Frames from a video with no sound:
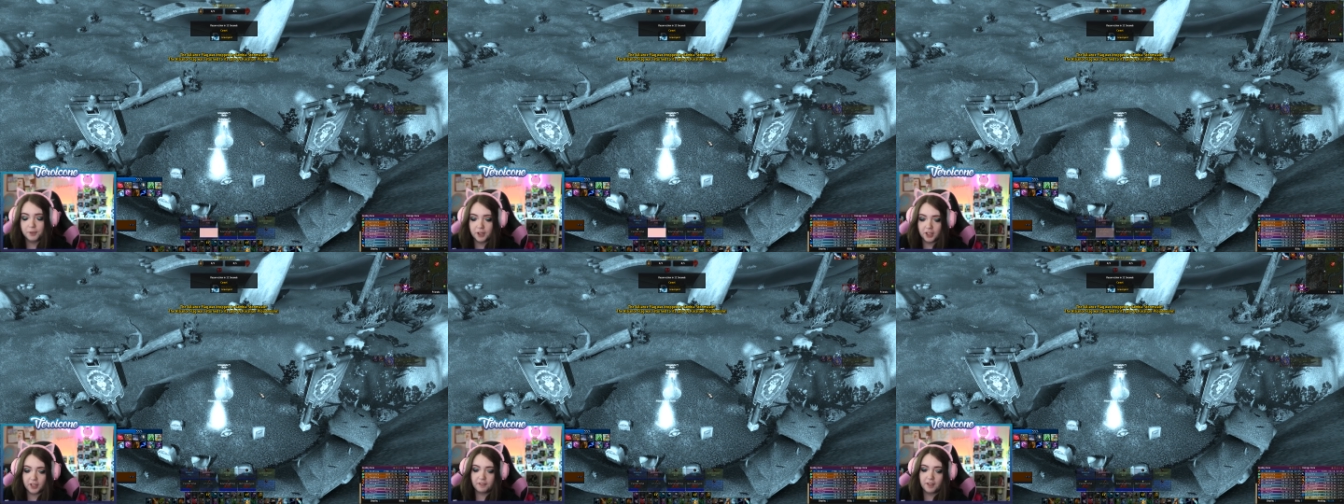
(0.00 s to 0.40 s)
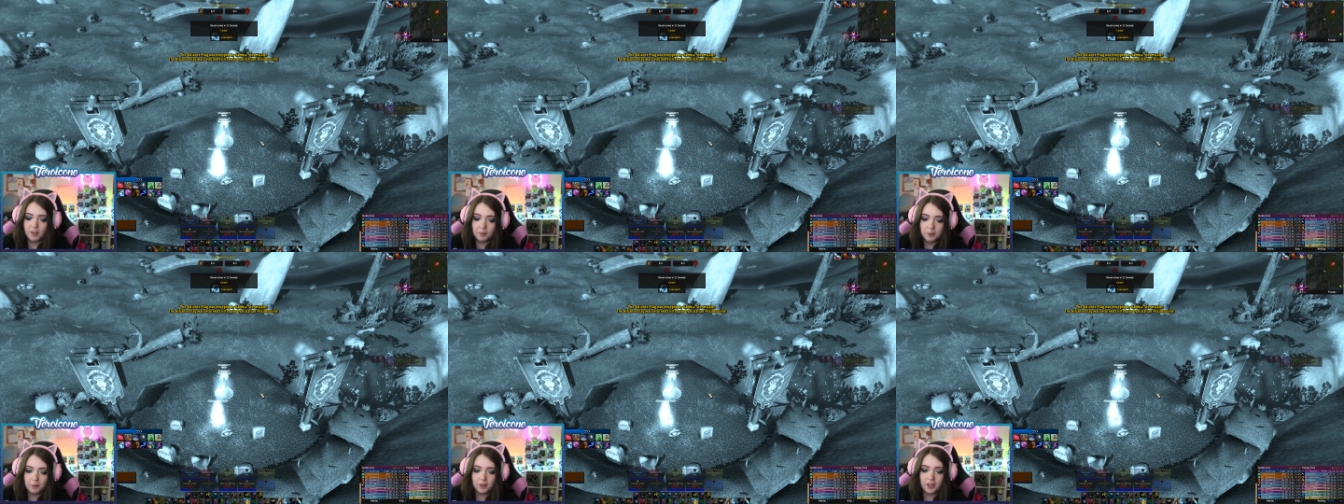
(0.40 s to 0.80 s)
And I've had
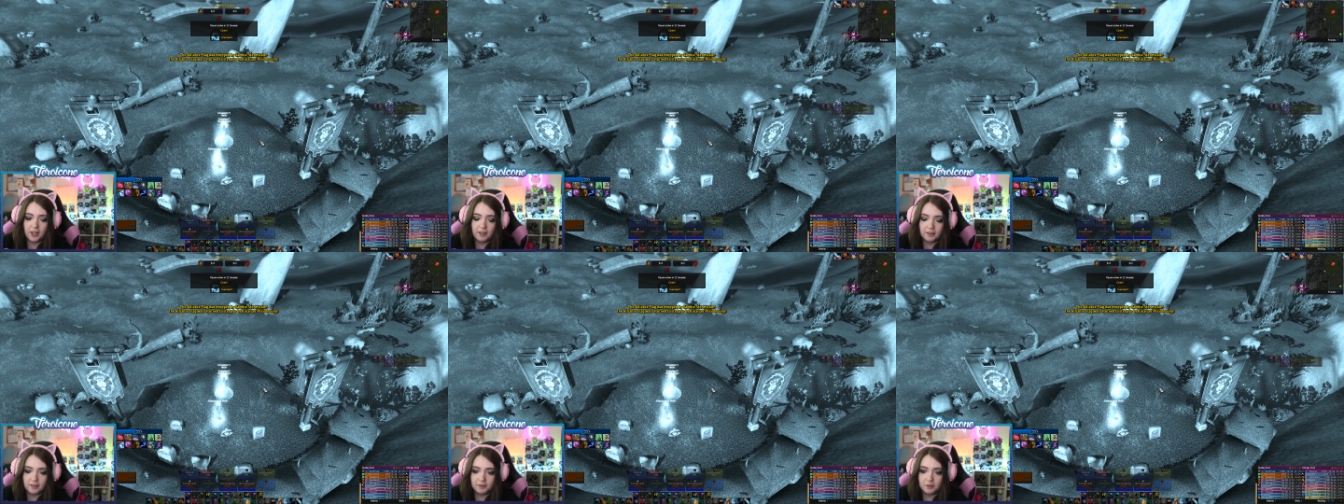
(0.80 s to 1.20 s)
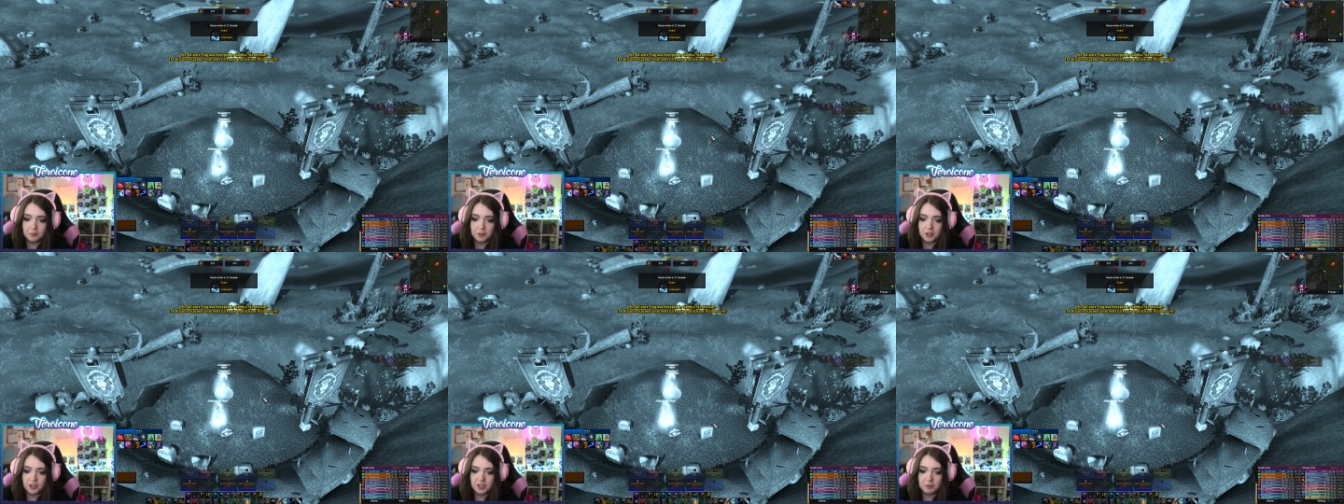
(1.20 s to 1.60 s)
people ask if I'm going
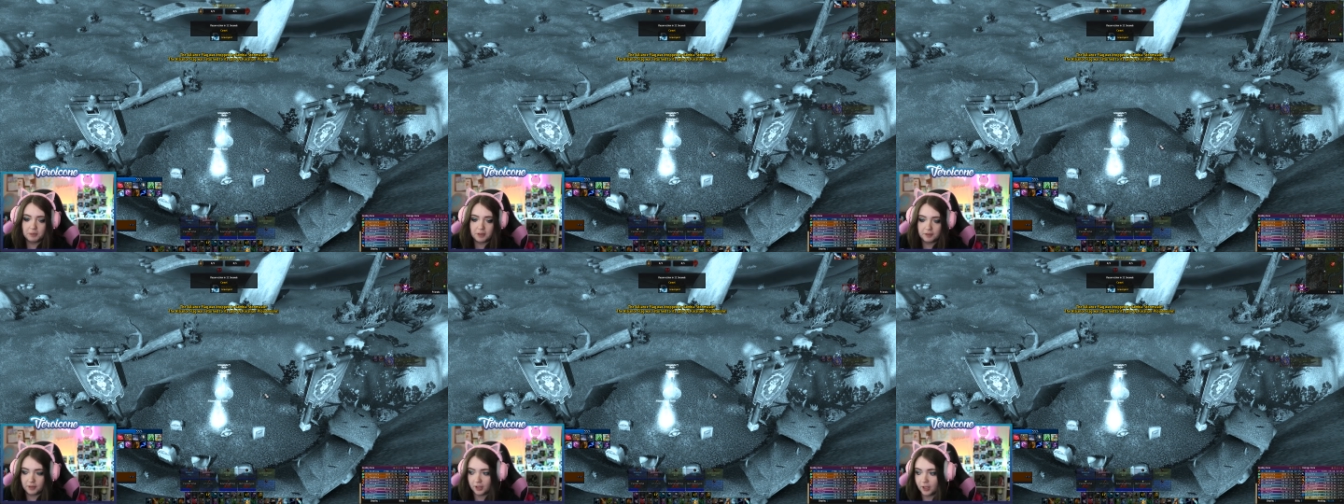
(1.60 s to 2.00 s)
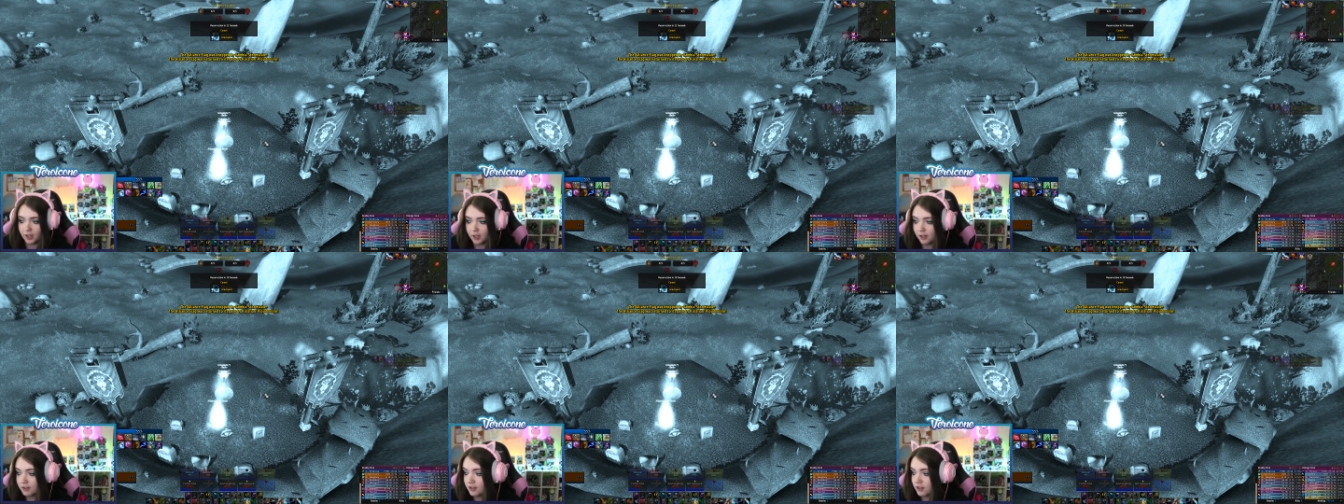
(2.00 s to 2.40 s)
to keep leveling
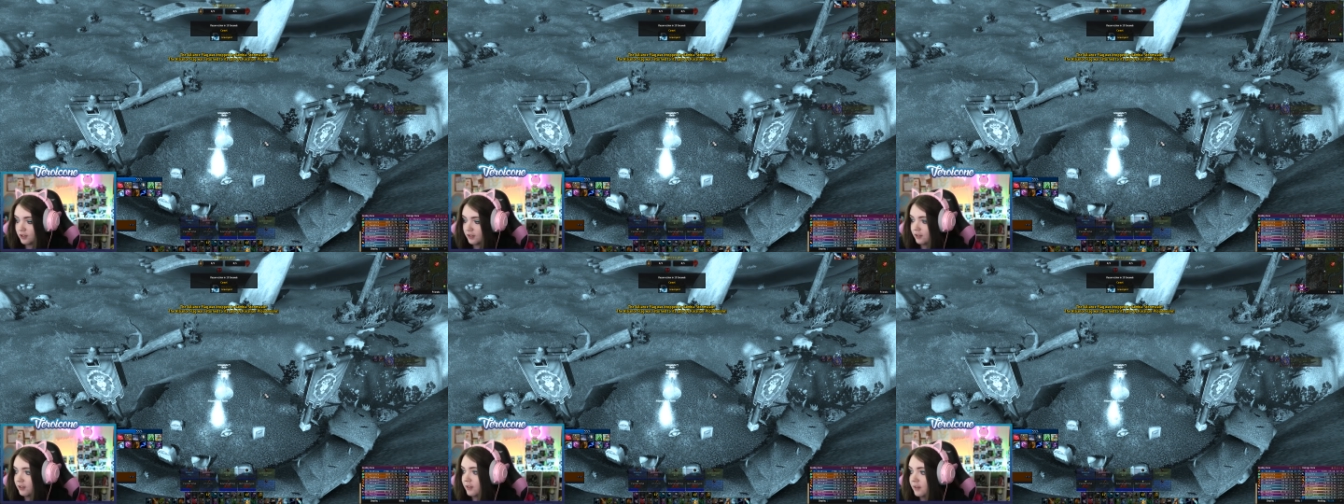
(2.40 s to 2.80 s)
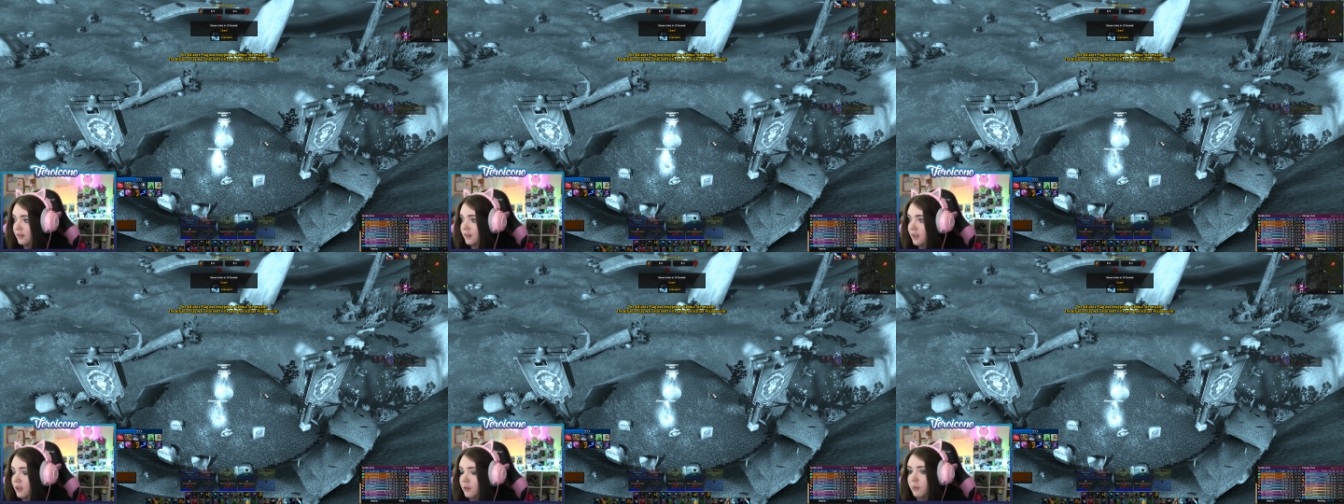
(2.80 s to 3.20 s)
characters
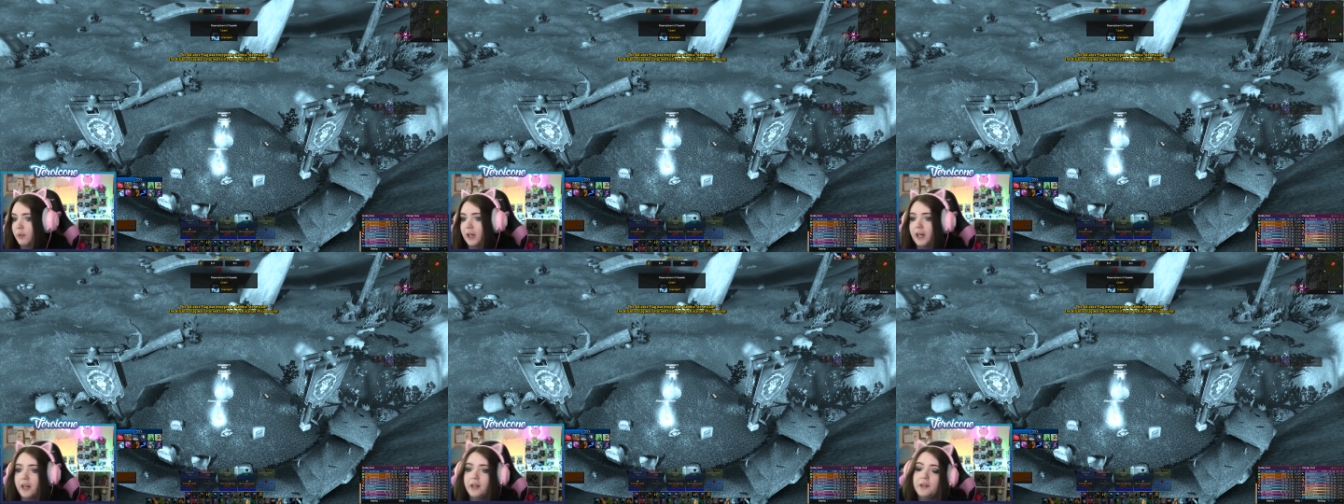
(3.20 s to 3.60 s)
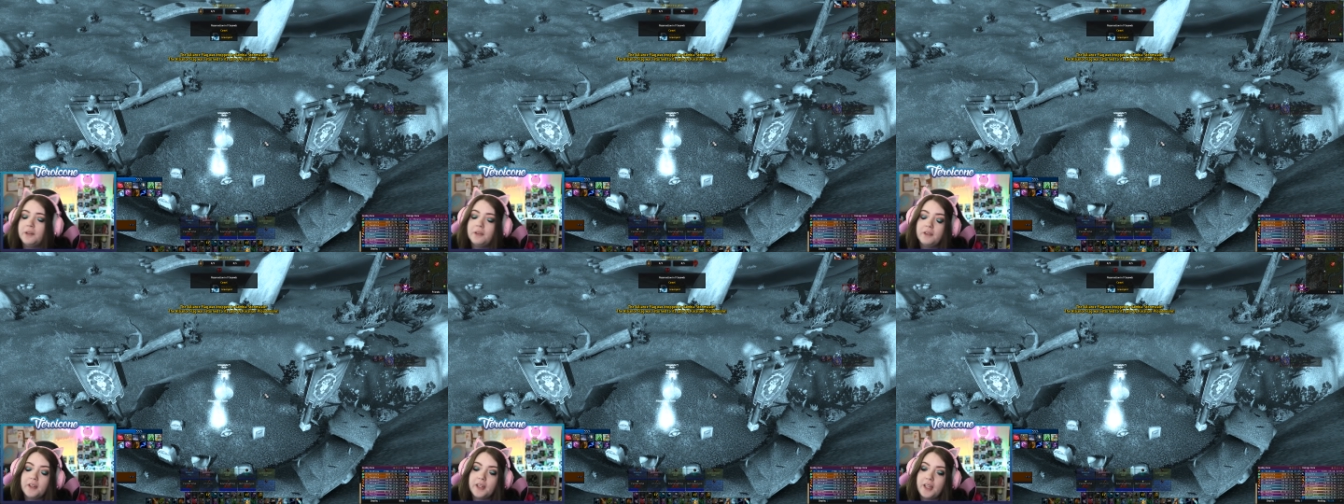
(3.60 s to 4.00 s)
and
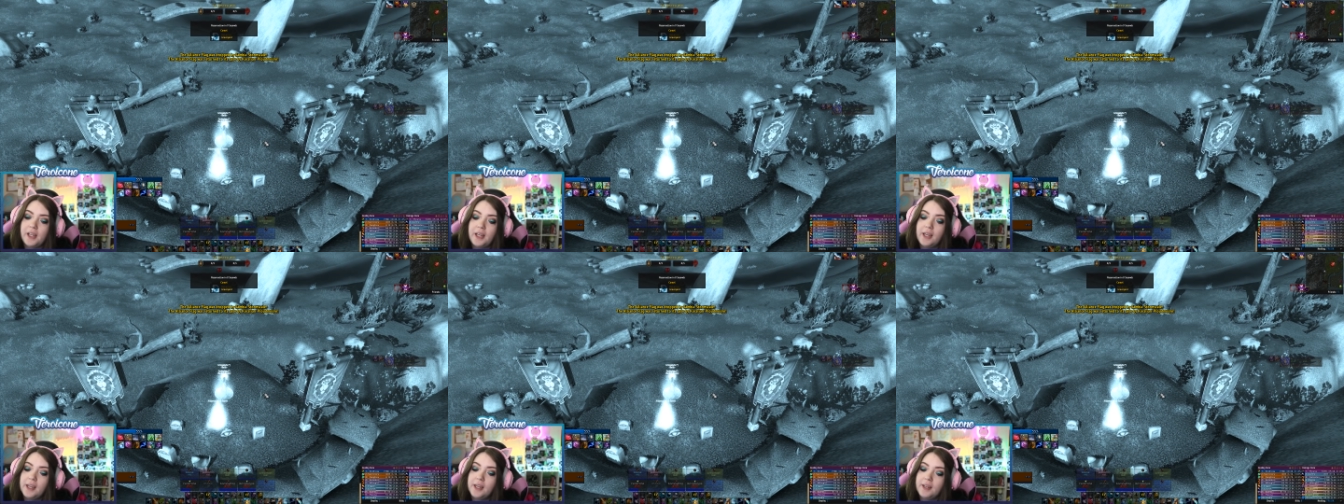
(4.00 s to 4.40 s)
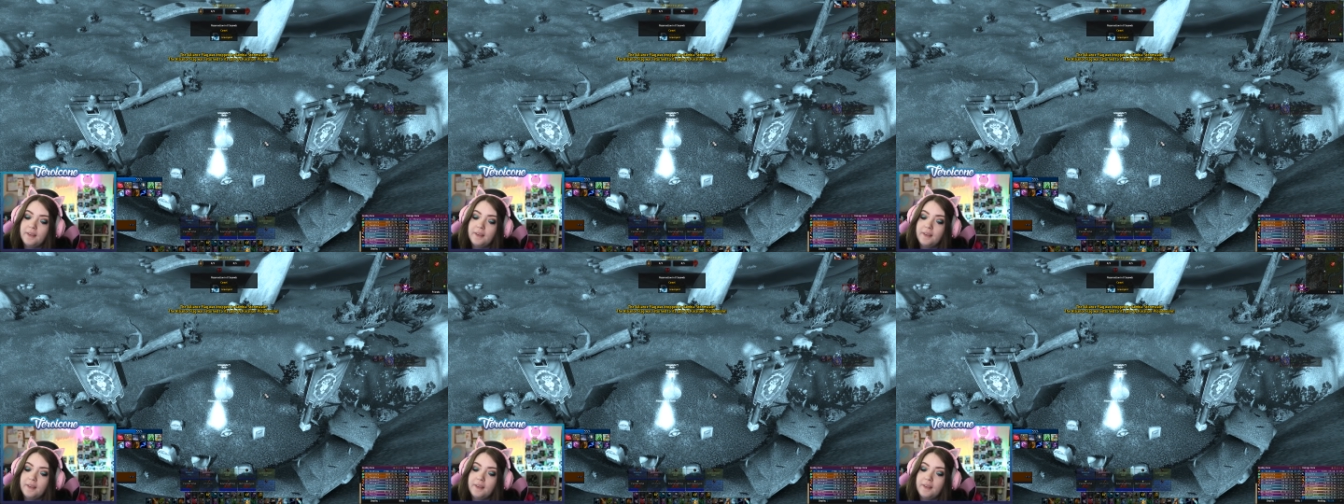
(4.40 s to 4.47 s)
WoW, and the